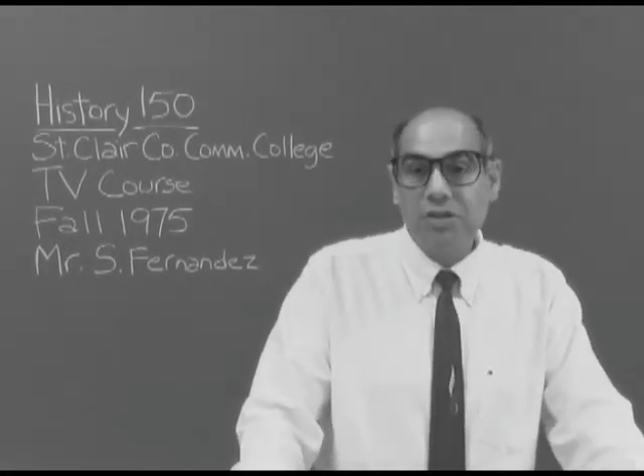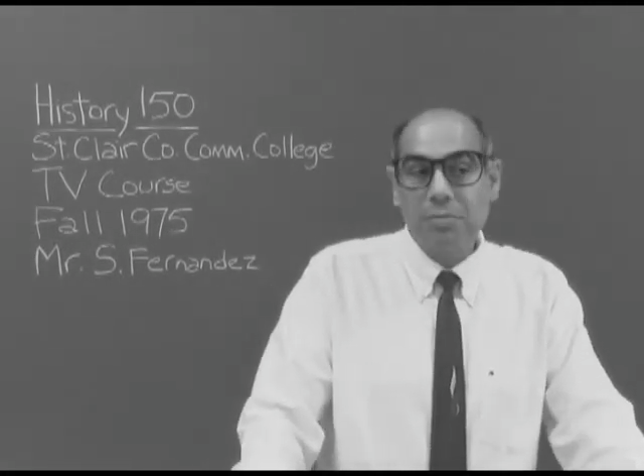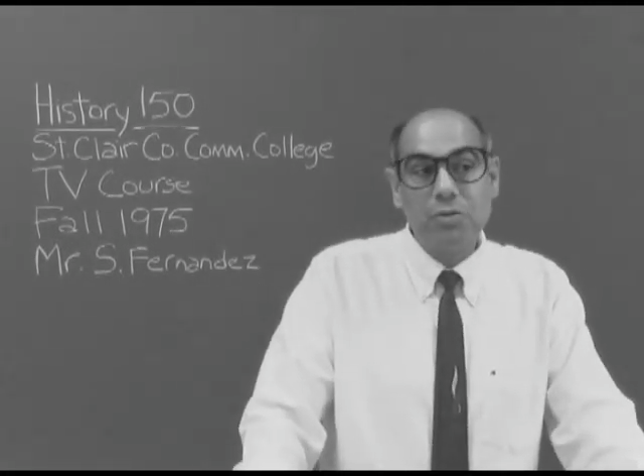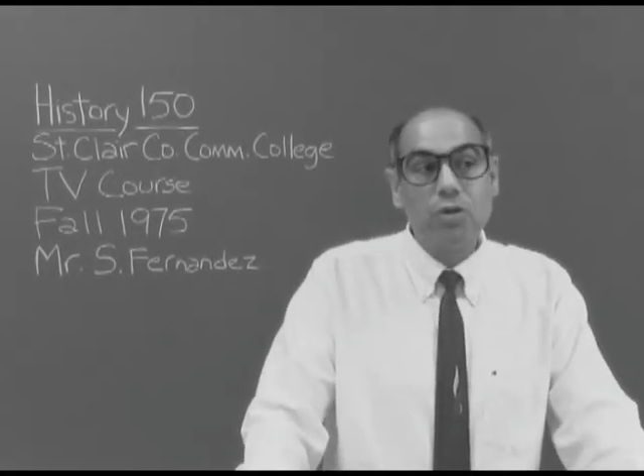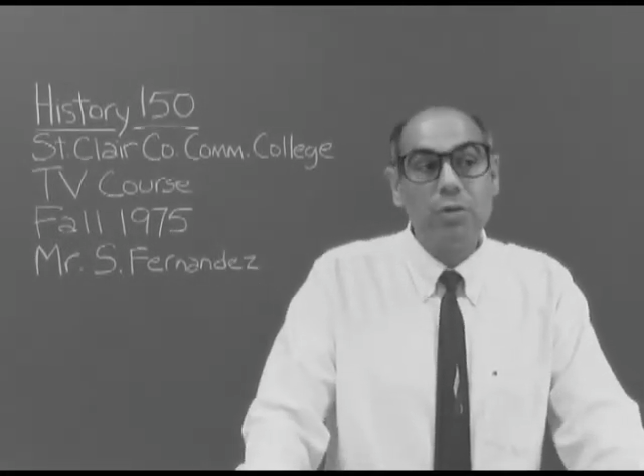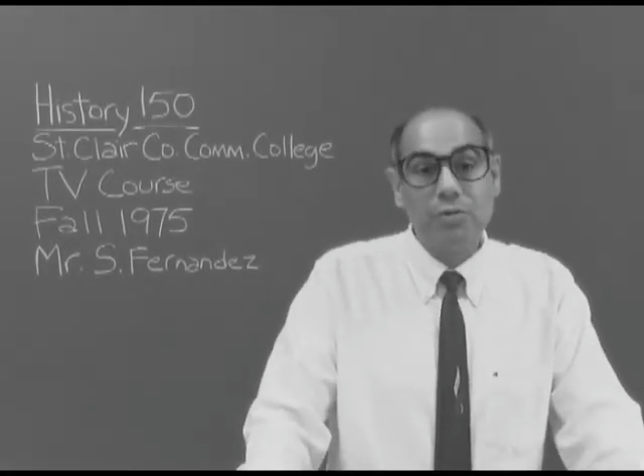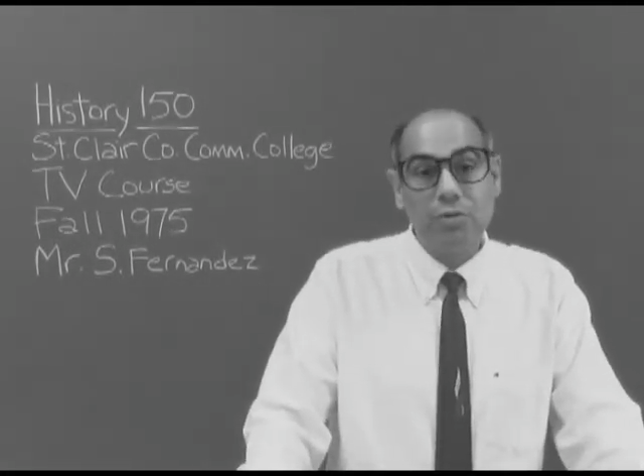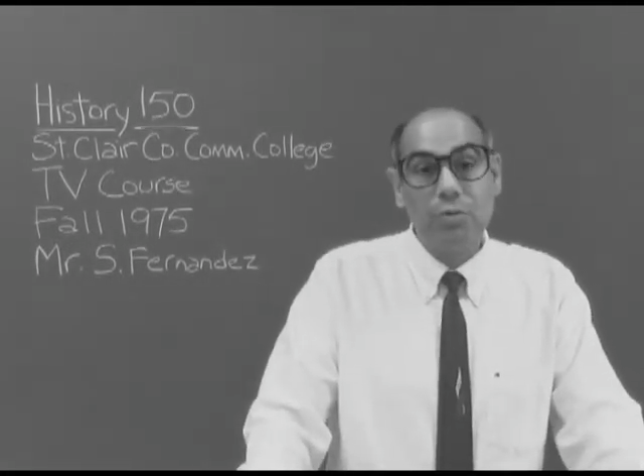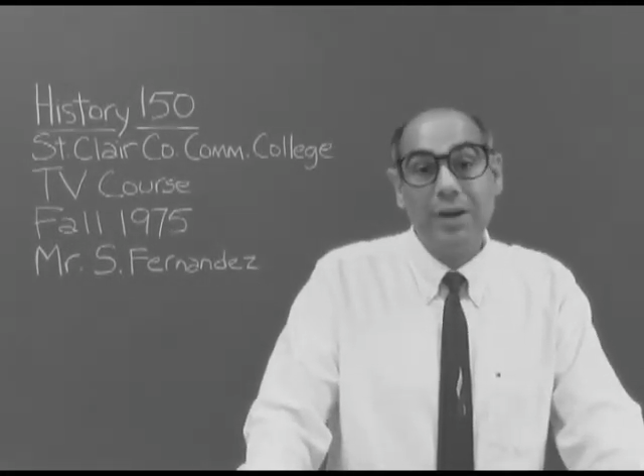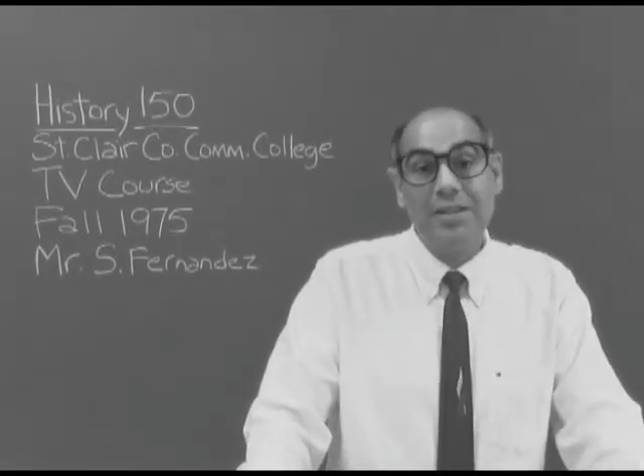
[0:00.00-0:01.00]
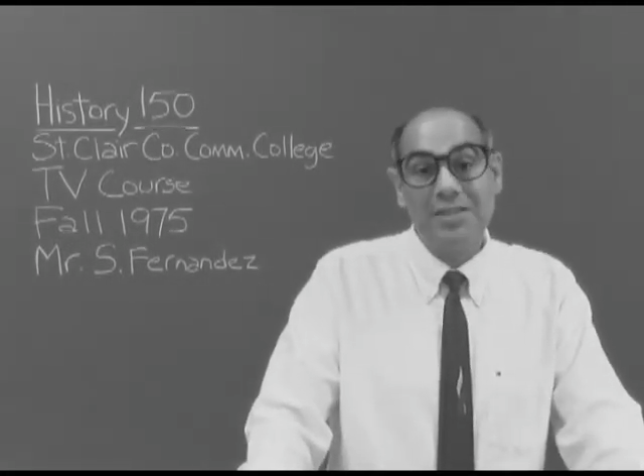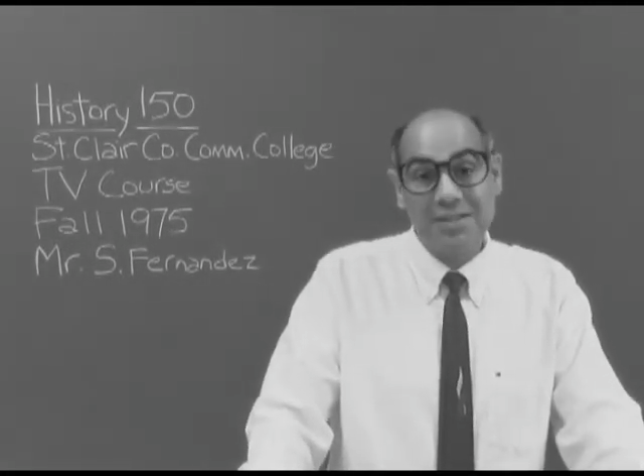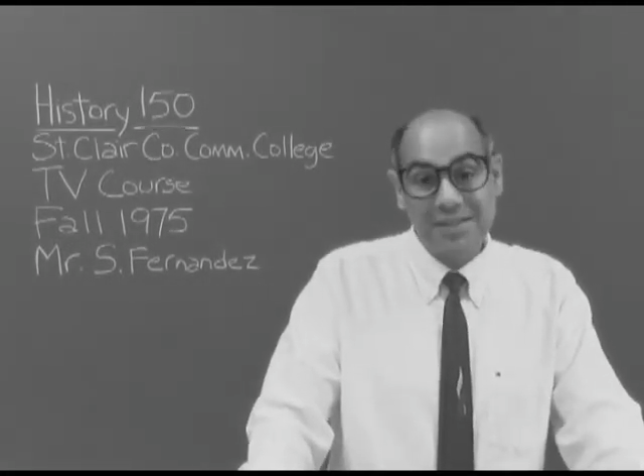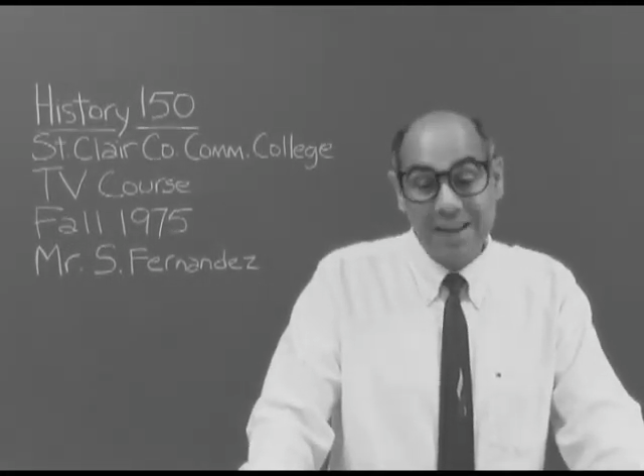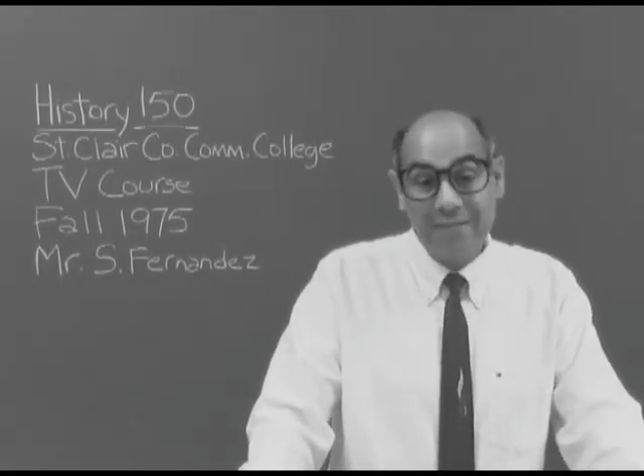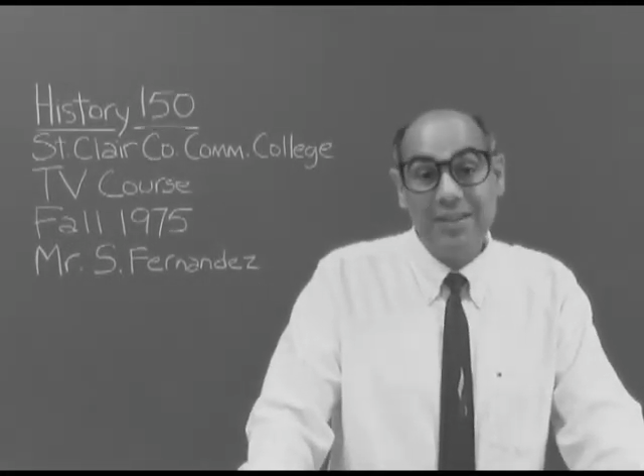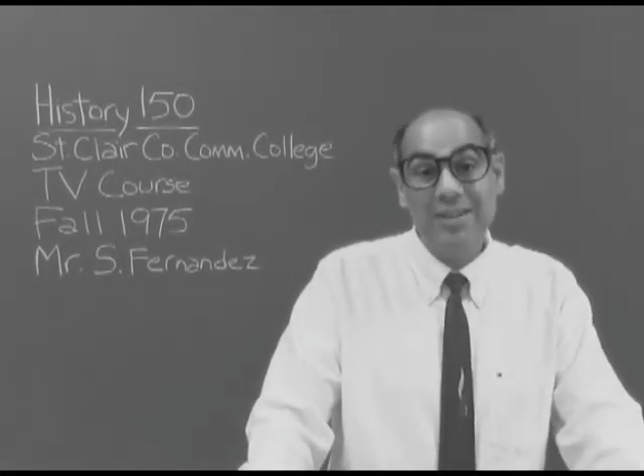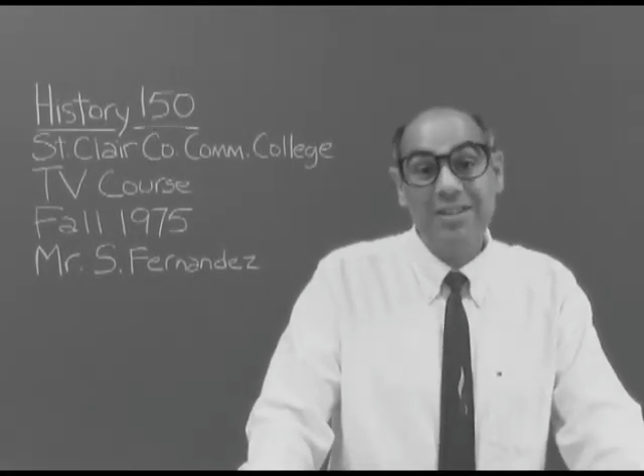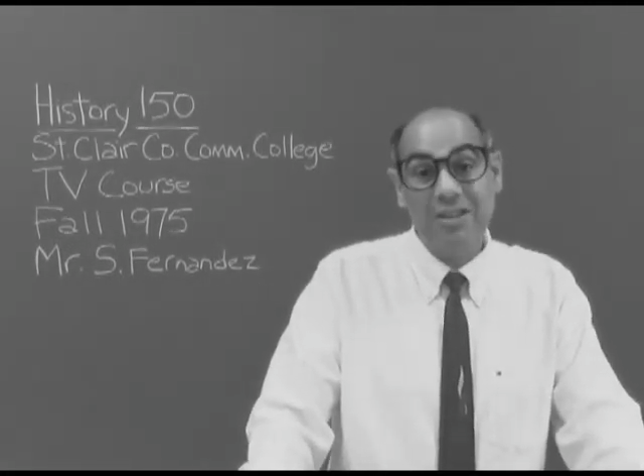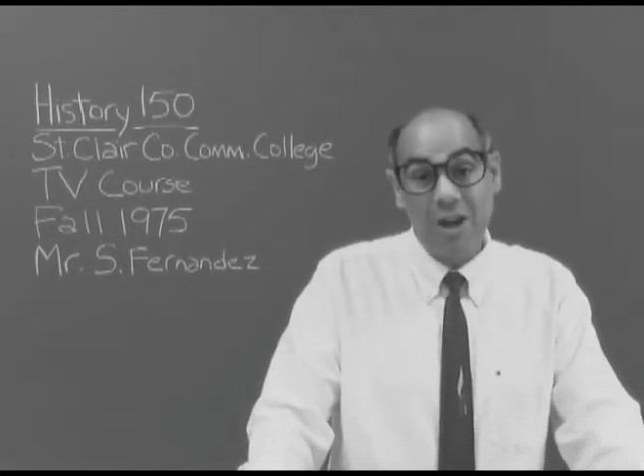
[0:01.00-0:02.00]
subscription rate is
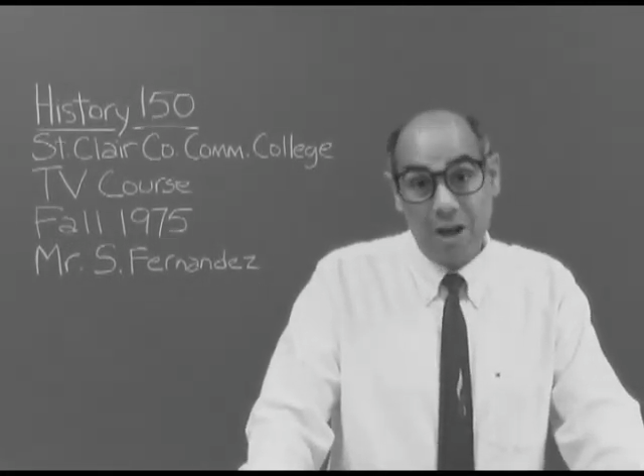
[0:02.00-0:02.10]
$7.